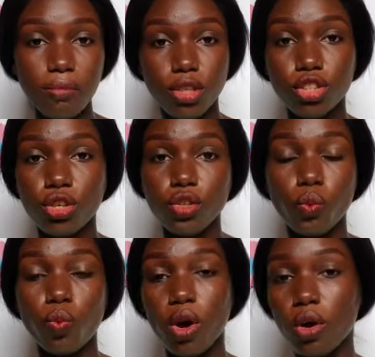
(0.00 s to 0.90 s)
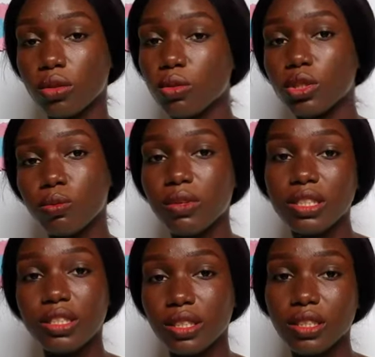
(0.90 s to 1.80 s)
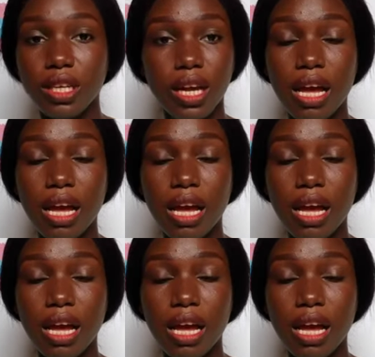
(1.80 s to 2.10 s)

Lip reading: Make sure you work on those places.